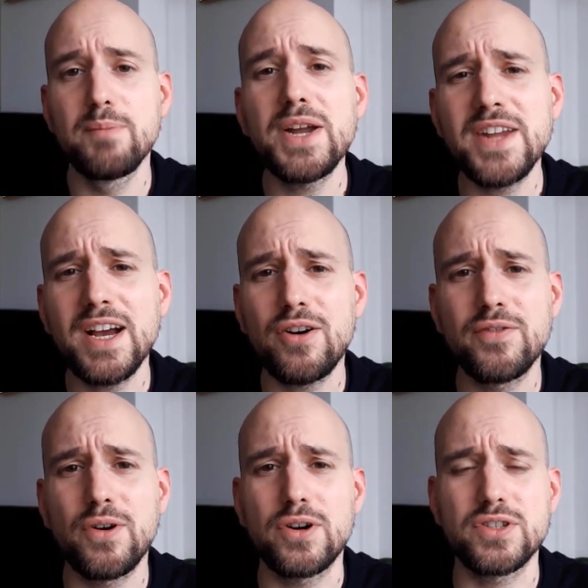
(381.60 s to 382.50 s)
But there are,
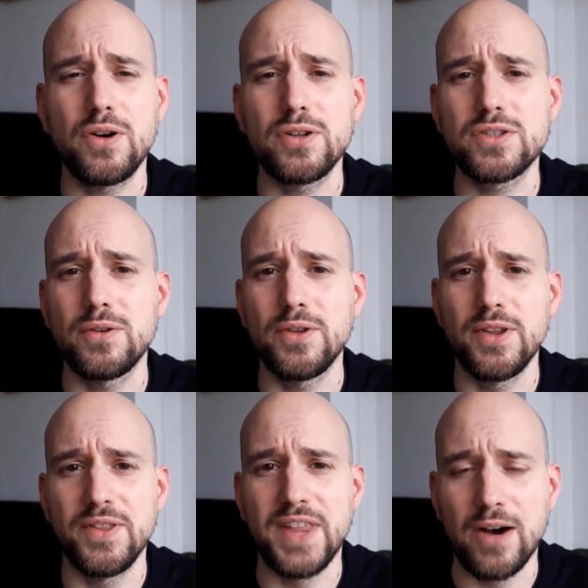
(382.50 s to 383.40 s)
of course, also
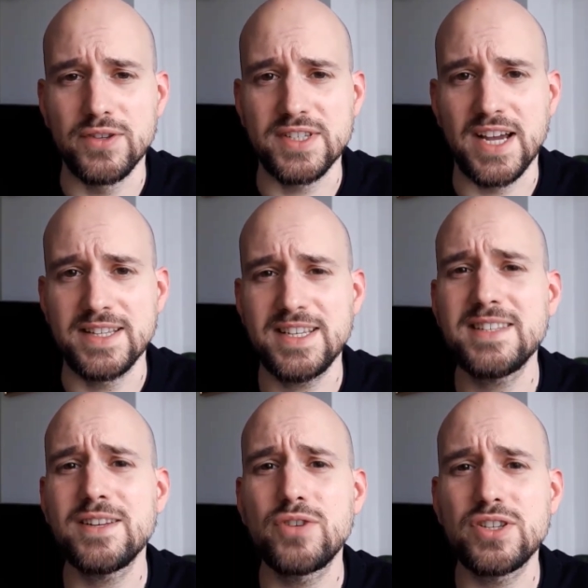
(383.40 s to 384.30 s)
downsides.
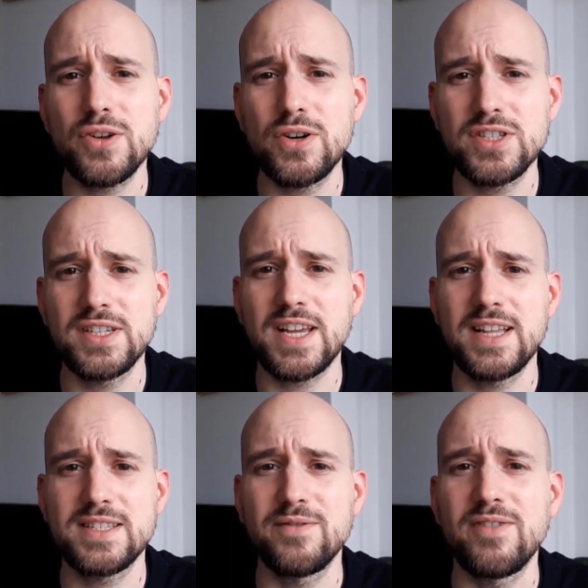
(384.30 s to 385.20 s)
It's a
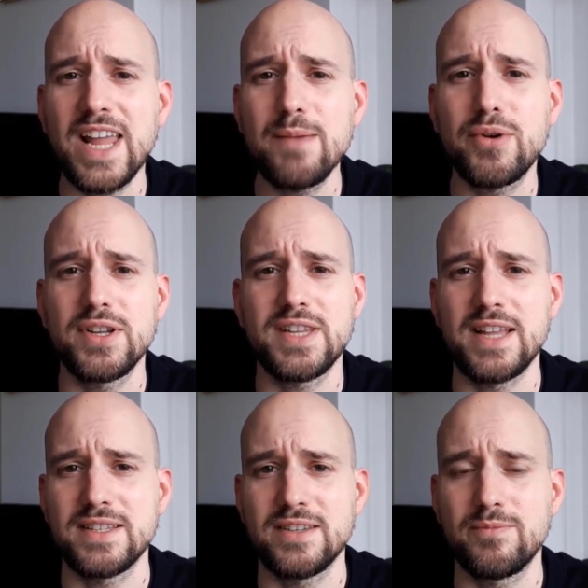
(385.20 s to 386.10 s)
resource-intensive,
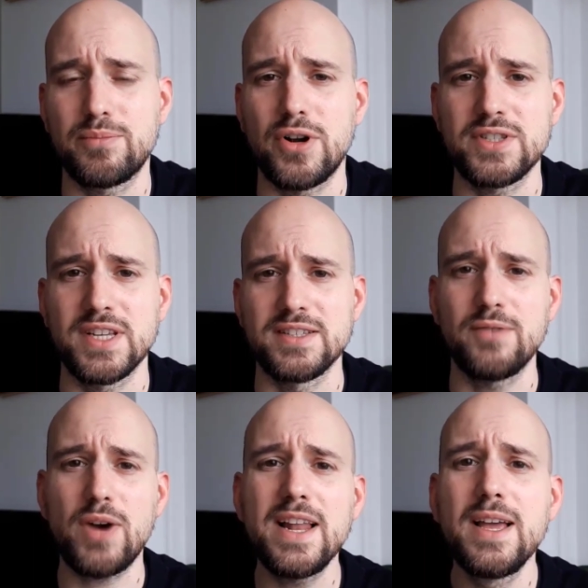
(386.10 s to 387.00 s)
labor-intensive process,
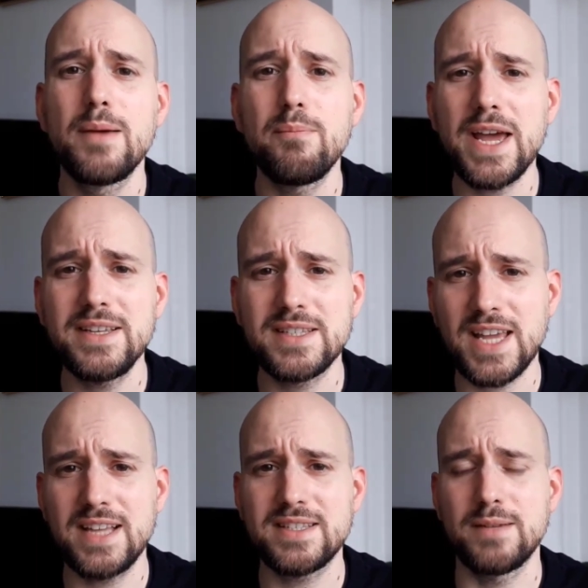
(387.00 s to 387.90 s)
and while many
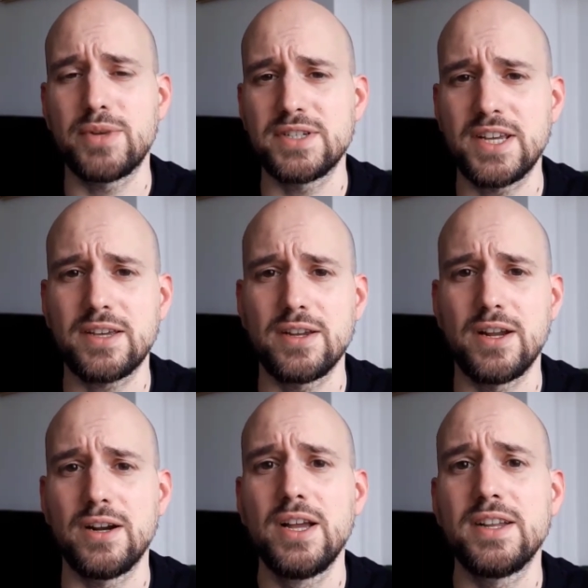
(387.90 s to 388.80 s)
states, in
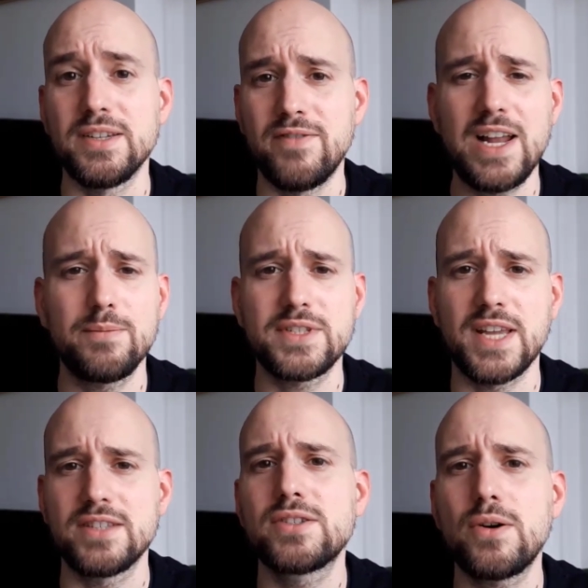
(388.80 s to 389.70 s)
particular developed
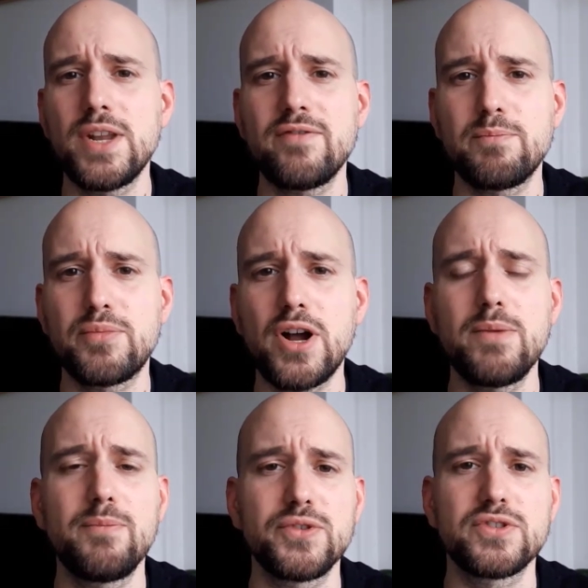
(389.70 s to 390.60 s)
states, don't have a
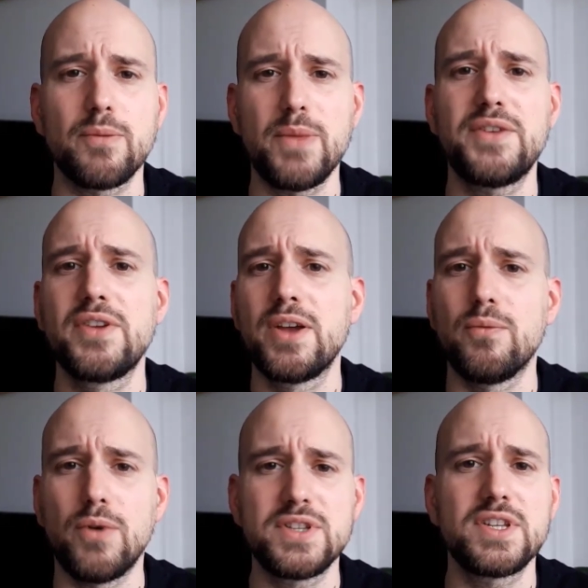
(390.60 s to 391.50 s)
problem to submit
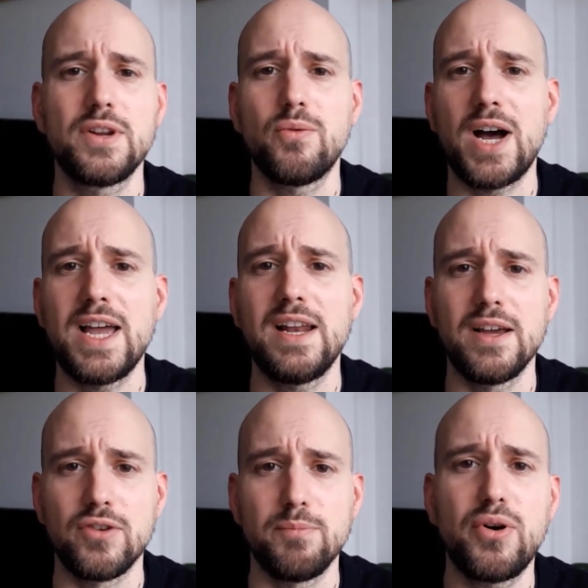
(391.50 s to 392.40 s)
once in a while
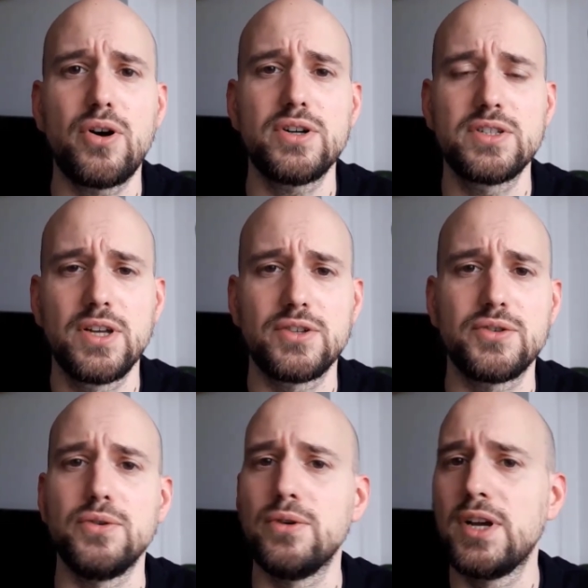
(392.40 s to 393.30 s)
a report
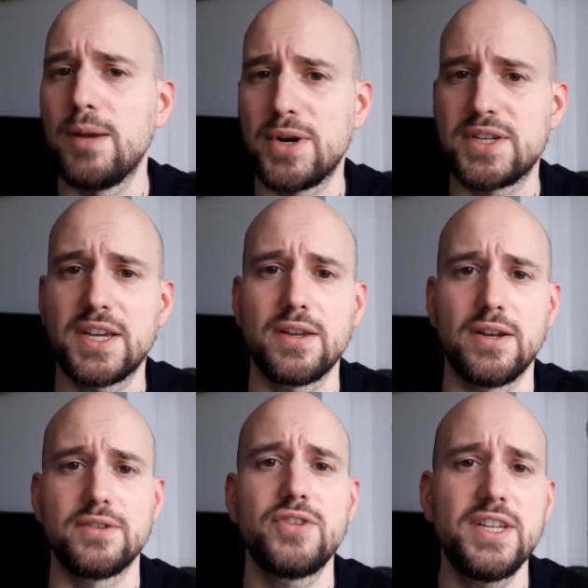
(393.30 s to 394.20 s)
to a
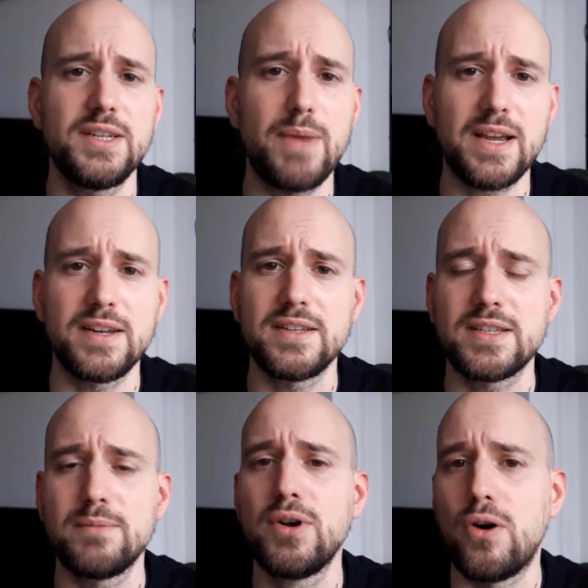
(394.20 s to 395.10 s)
particular treaty
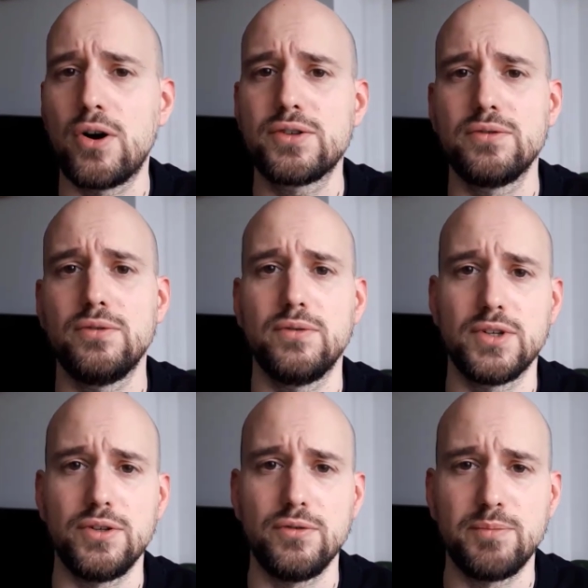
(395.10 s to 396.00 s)
mechanism or to
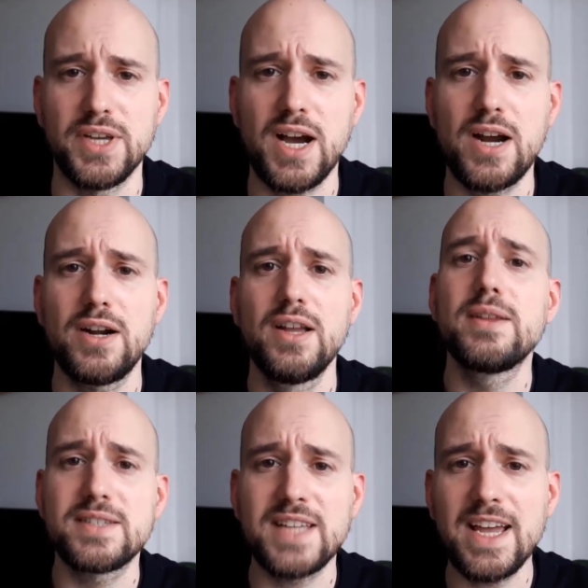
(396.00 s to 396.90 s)
the UPR,
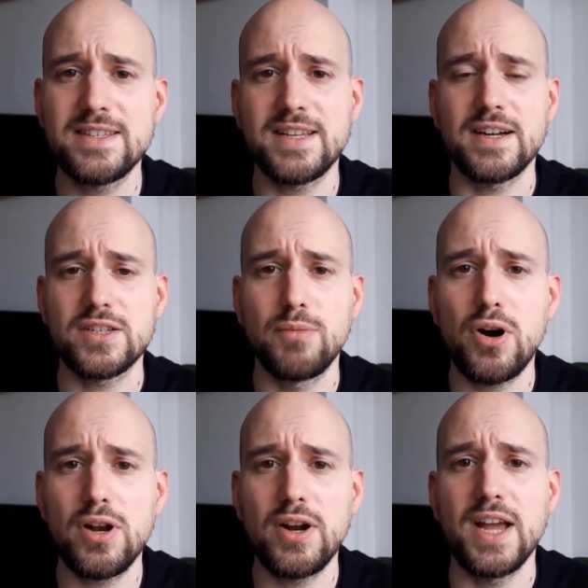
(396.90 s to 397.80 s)
states that are
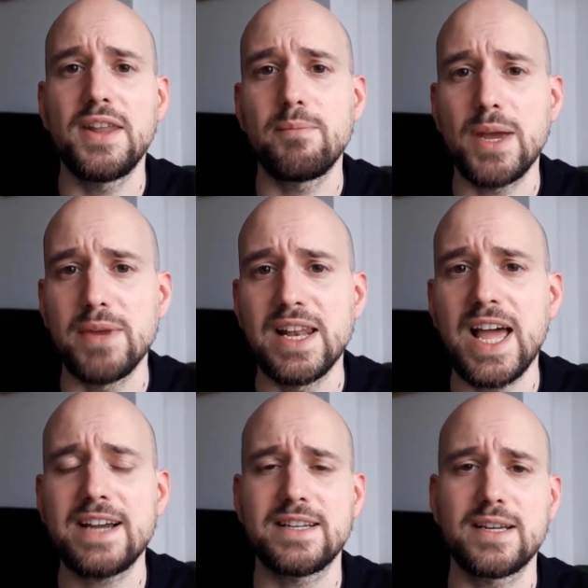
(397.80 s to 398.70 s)
smaller and that maybe
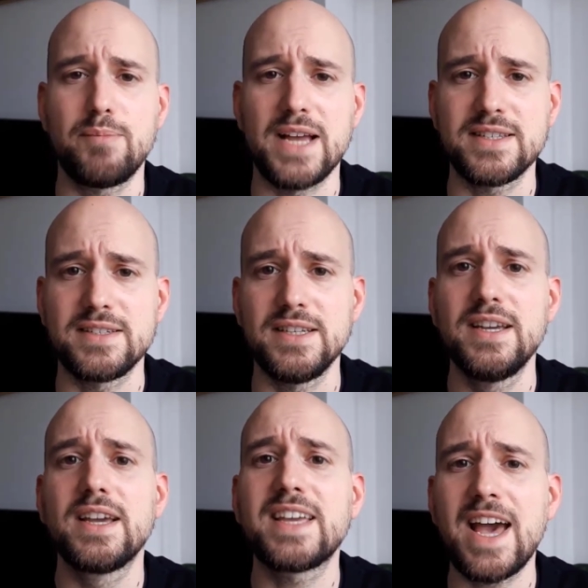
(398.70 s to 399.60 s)
lack the
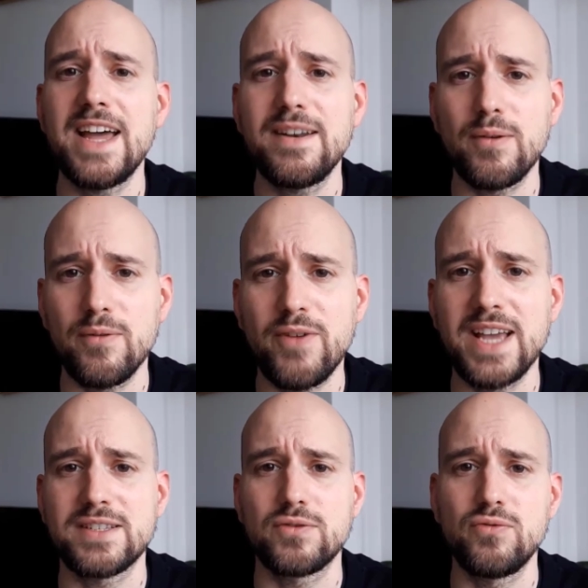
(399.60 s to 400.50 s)
capacity can
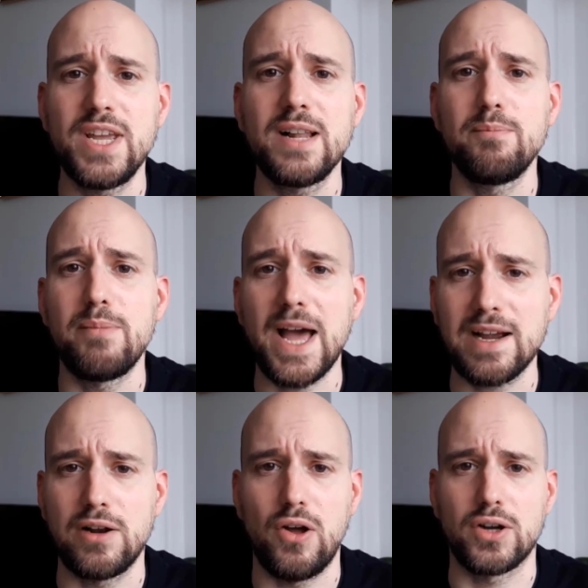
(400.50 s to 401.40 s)
face real
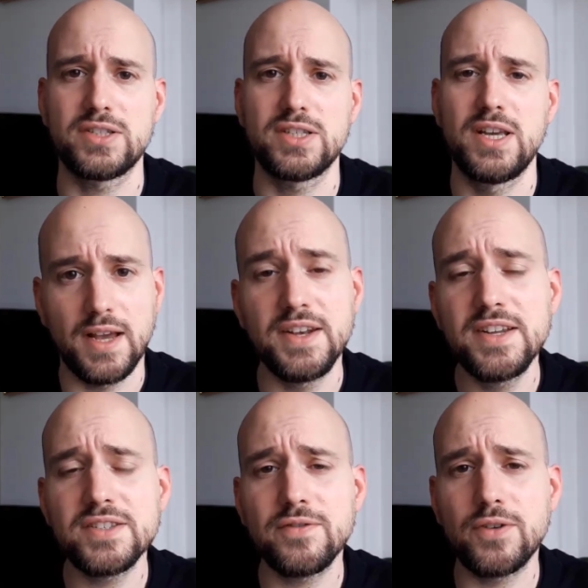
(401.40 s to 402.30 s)
backlogs. And
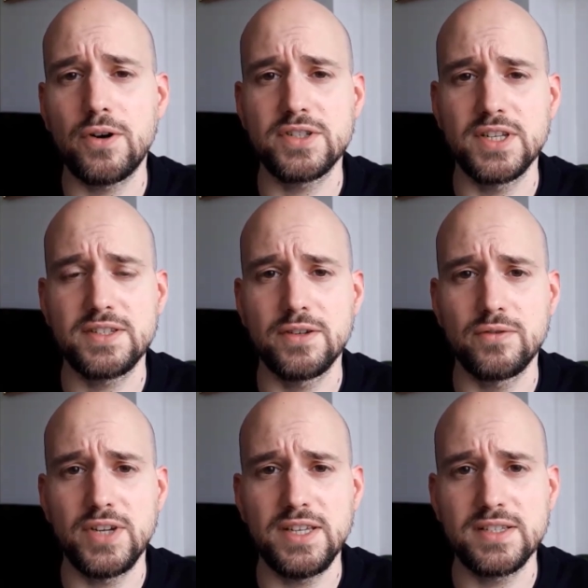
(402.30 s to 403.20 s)
this, of course, is the
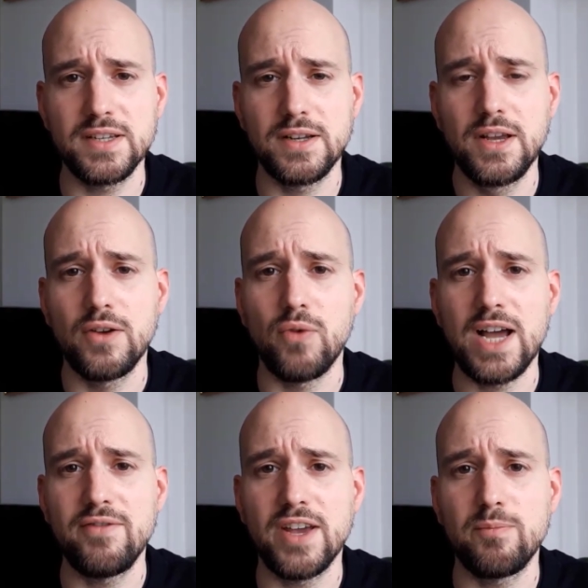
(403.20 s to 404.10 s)
reason
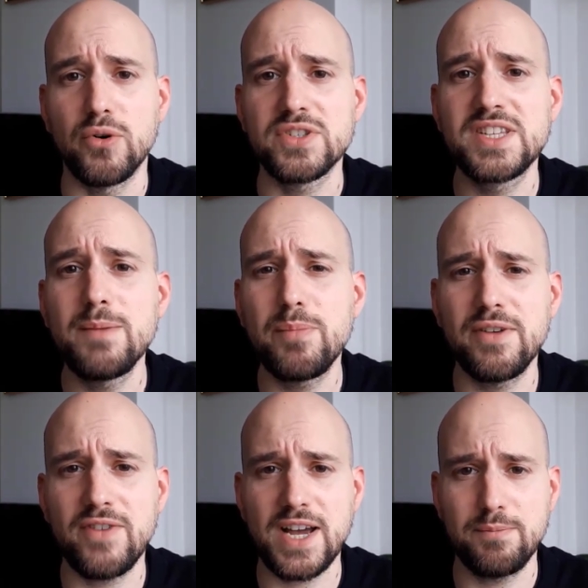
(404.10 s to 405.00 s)
why we have both
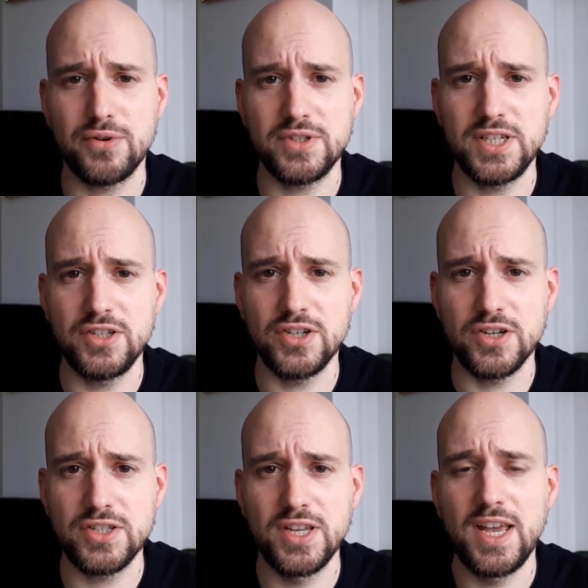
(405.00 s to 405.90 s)
simplified
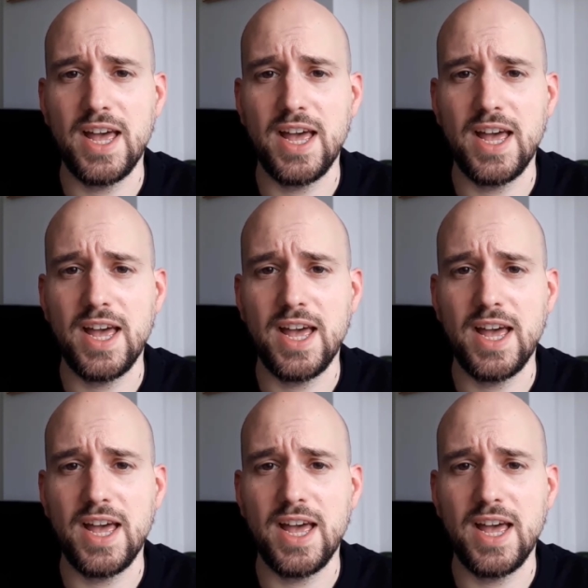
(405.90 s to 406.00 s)
procedures